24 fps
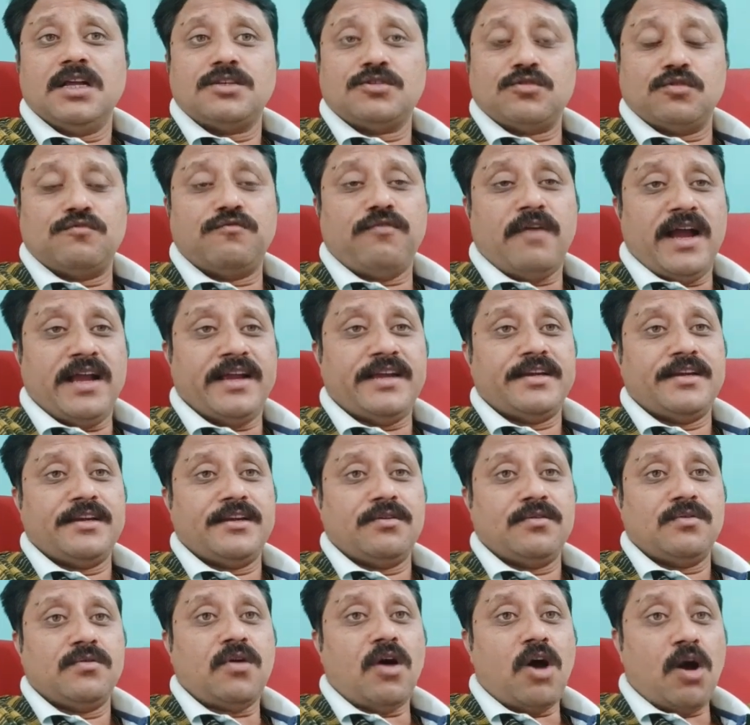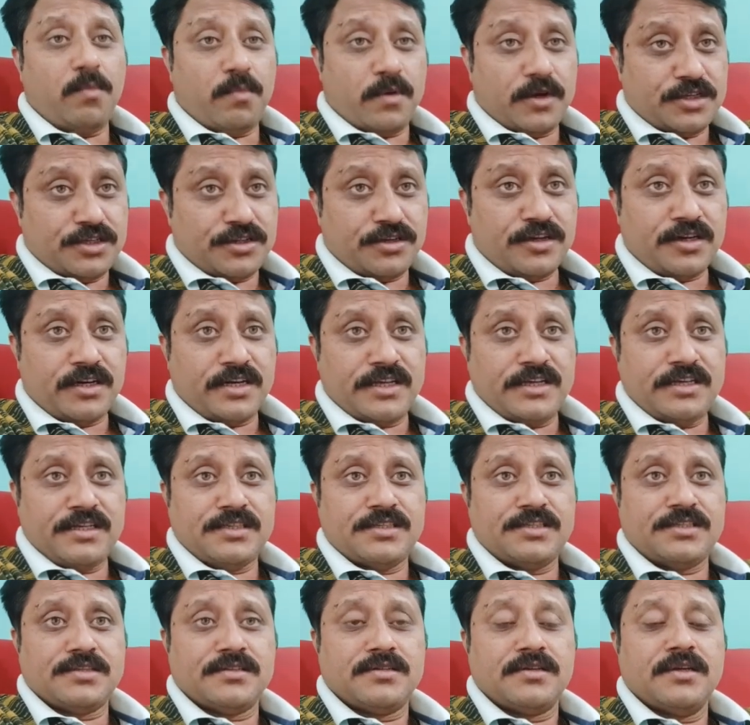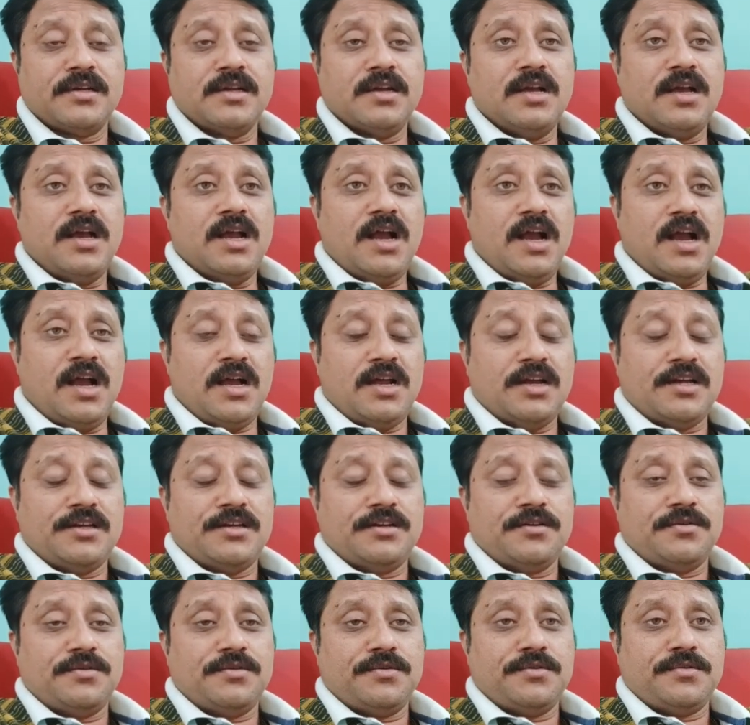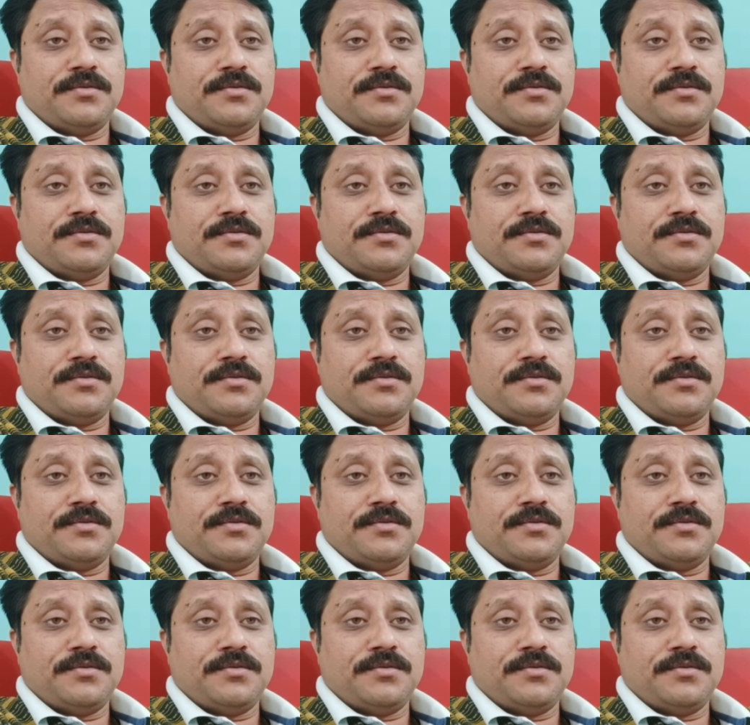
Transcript: to find opportunities and